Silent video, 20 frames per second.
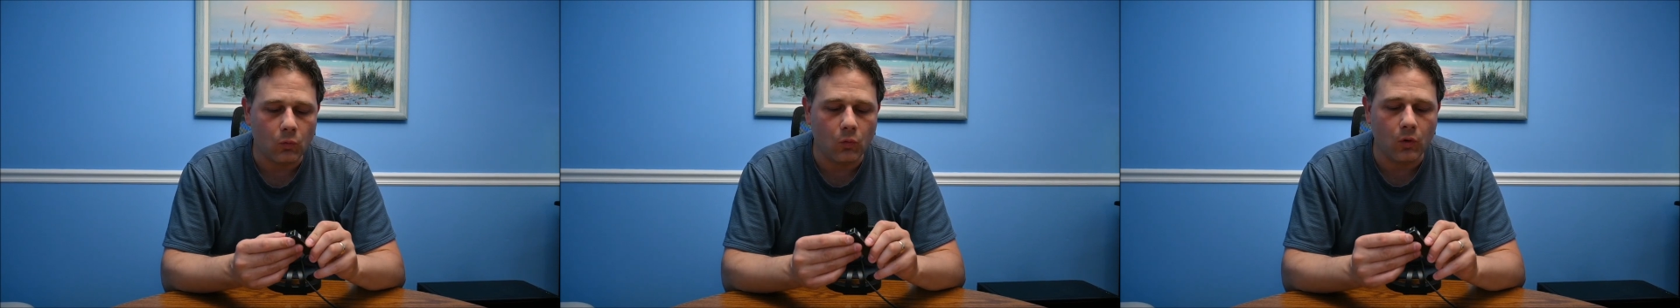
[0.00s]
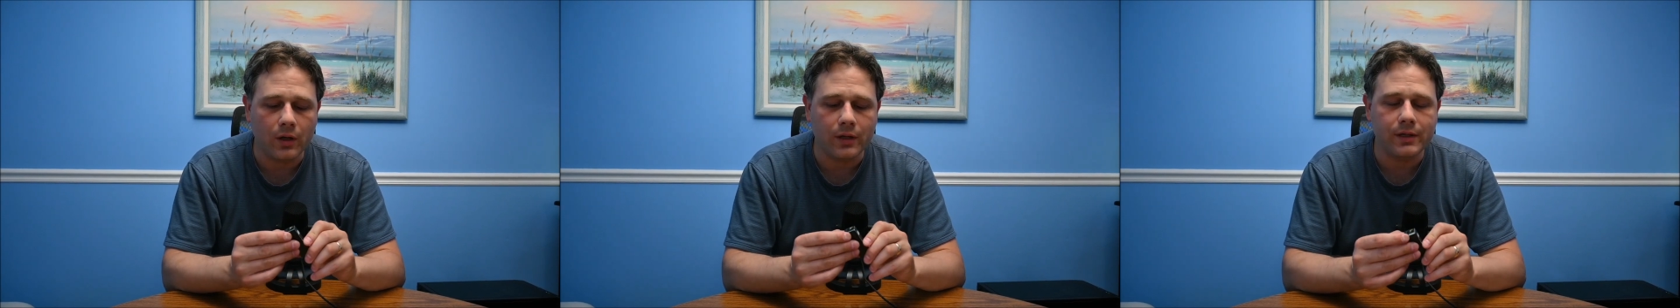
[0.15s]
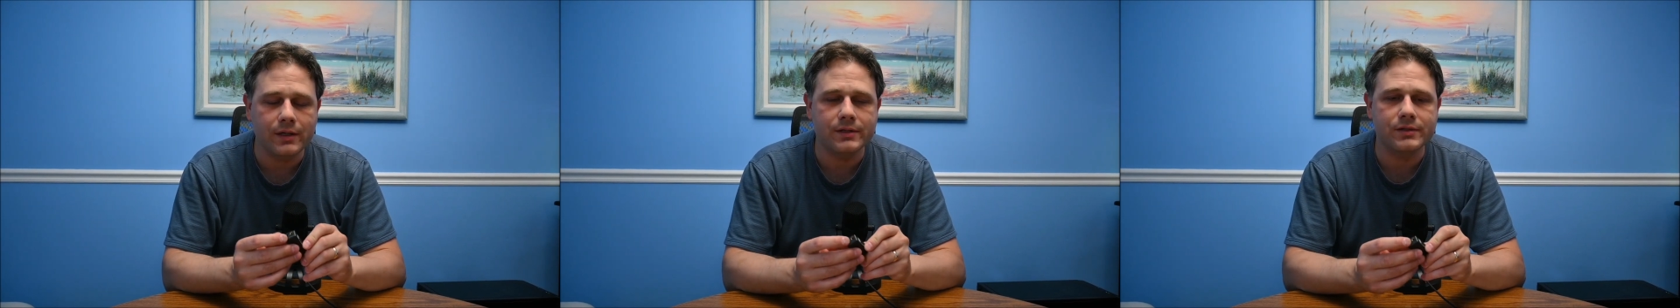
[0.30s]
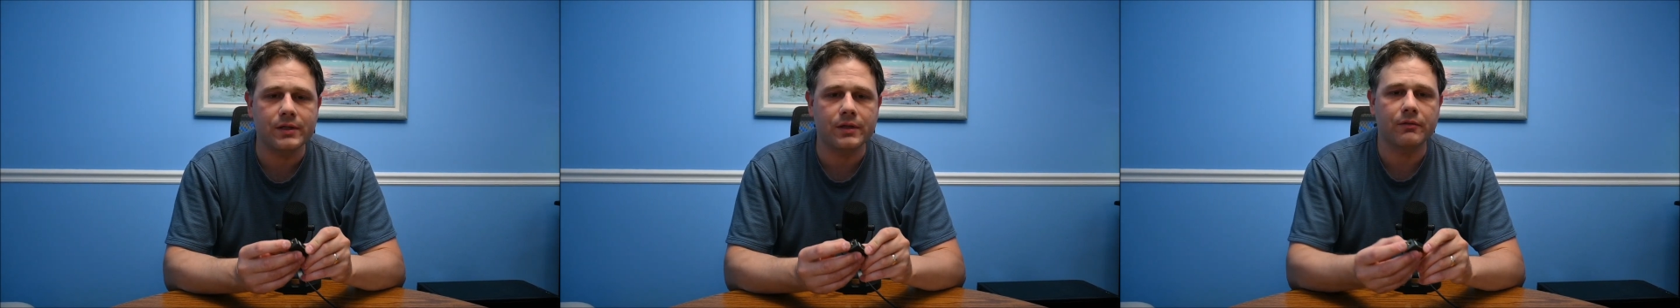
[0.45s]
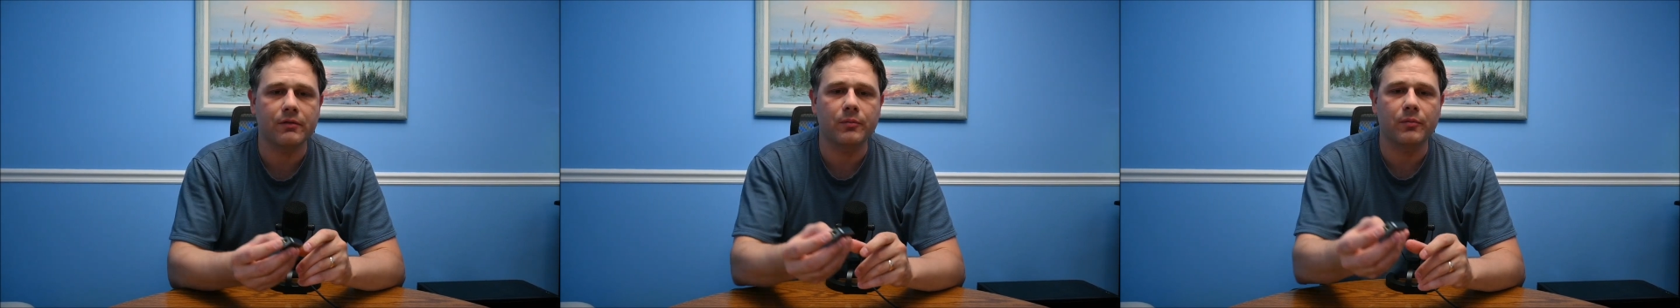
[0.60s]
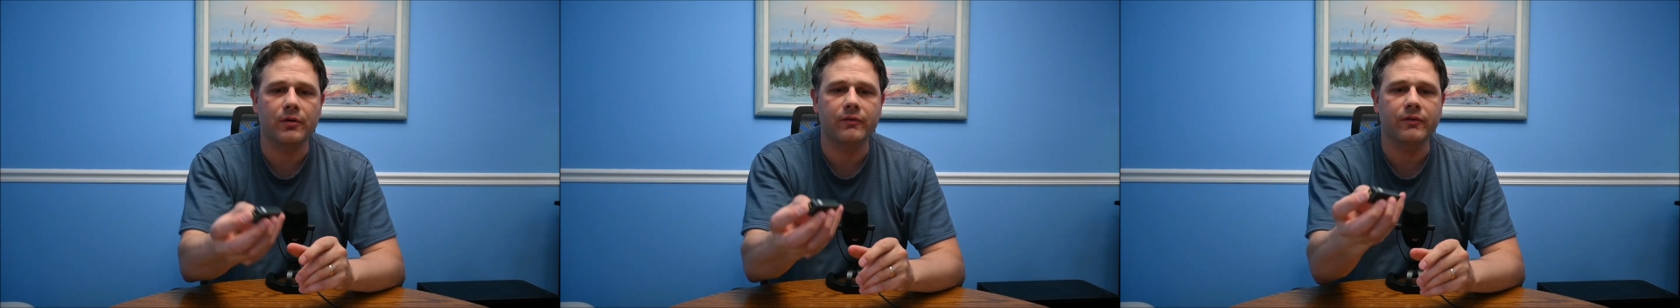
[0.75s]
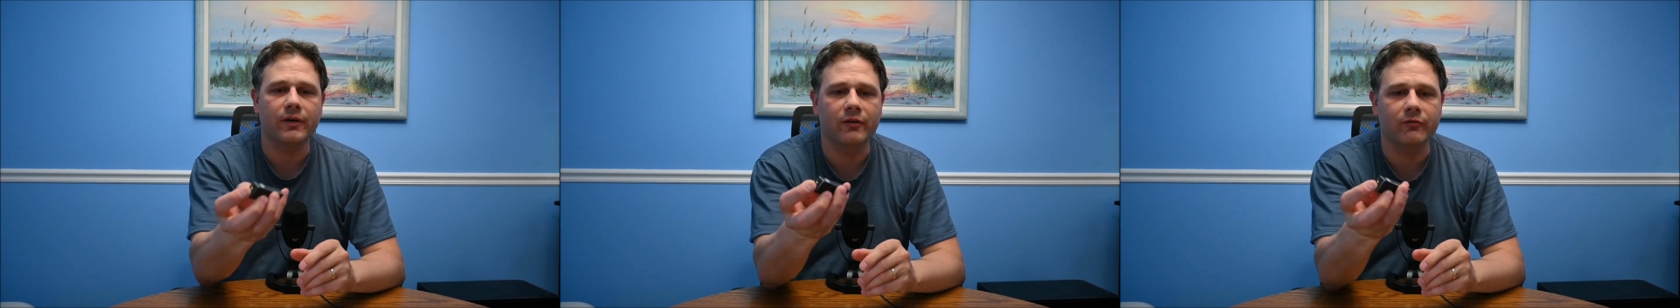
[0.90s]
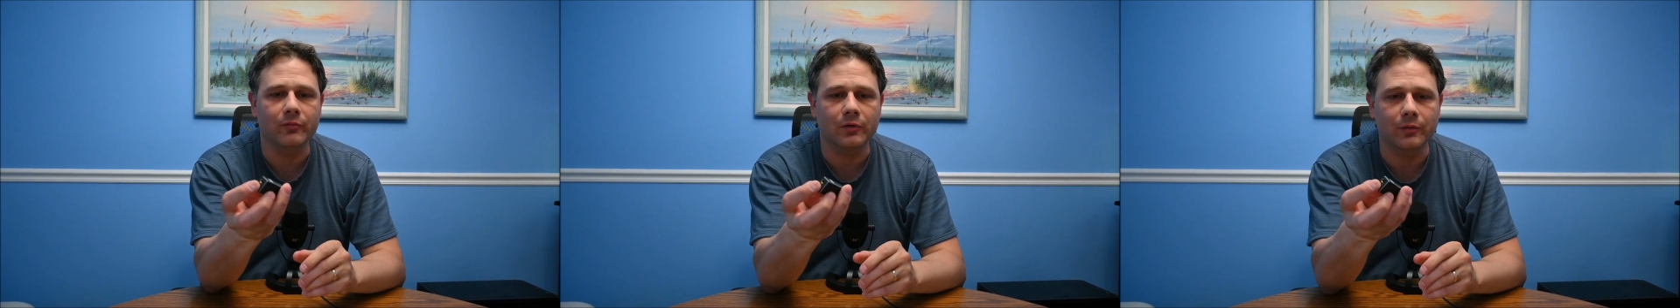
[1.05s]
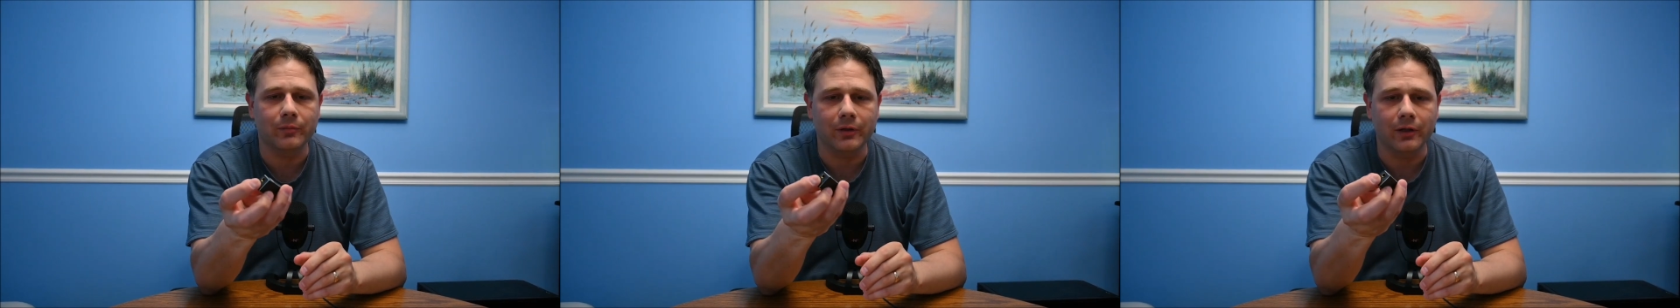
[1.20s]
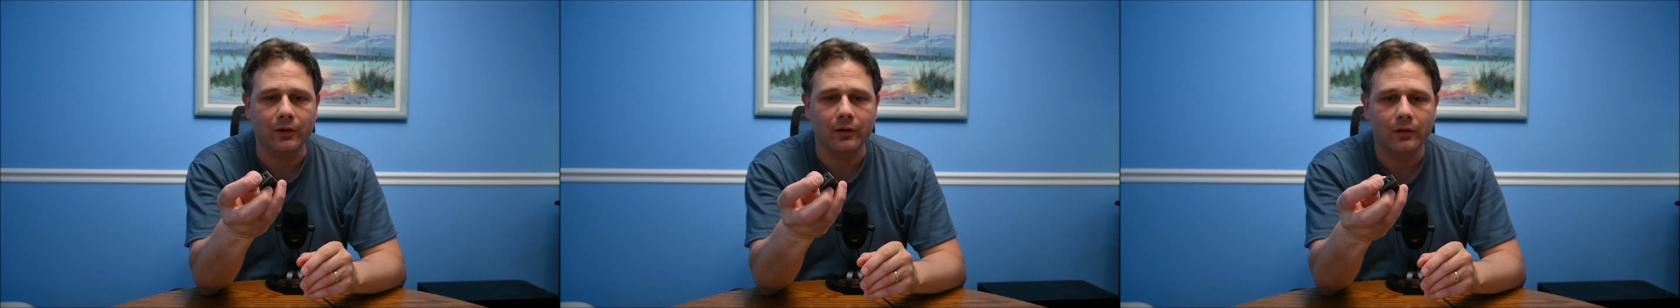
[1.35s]
One is the 3.5
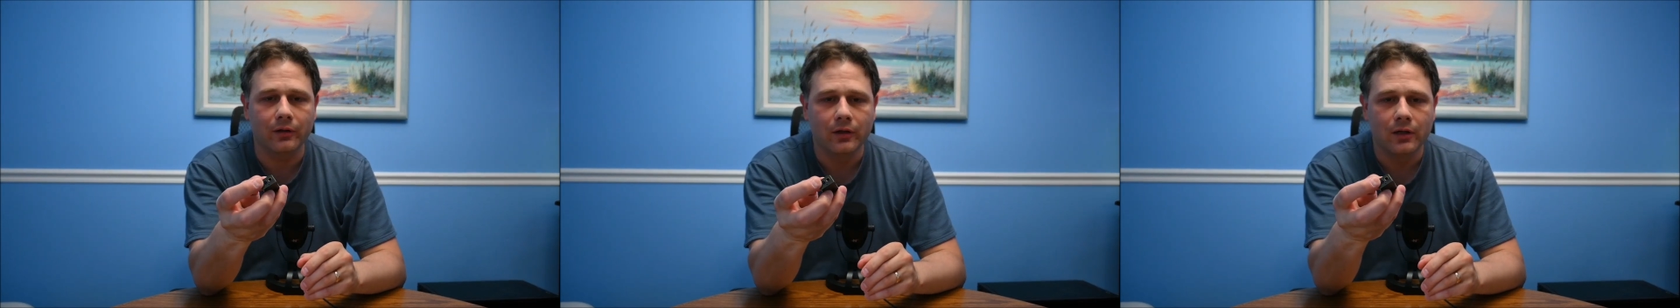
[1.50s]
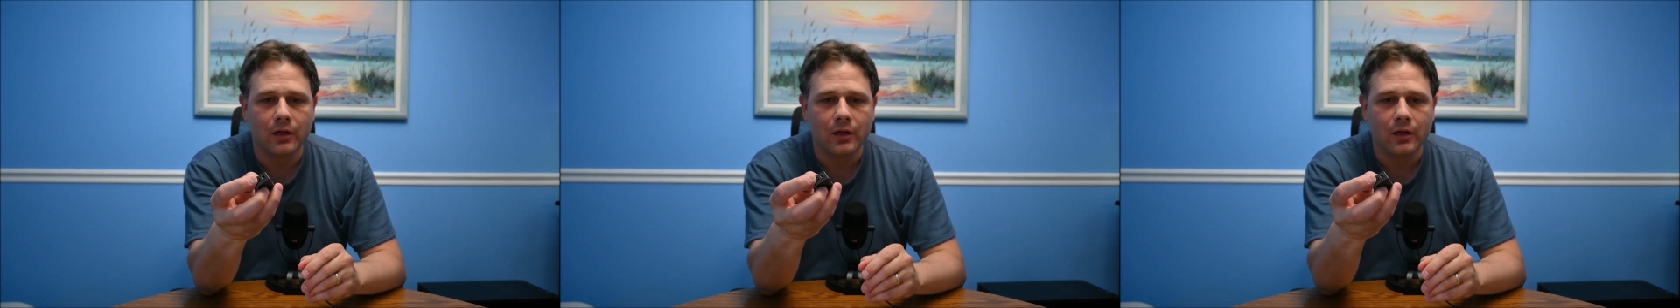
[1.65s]
millimeter.